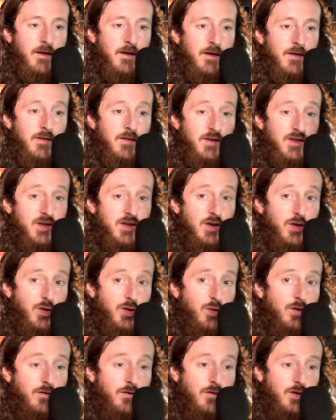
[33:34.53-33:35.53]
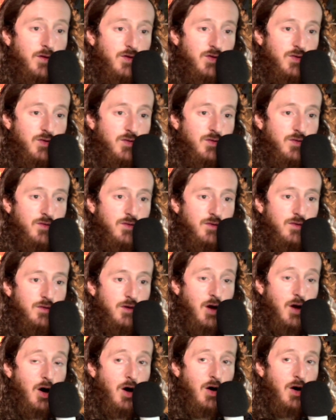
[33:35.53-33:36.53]
it's a universal
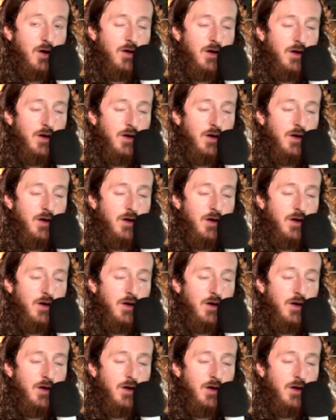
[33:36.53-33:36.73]
law,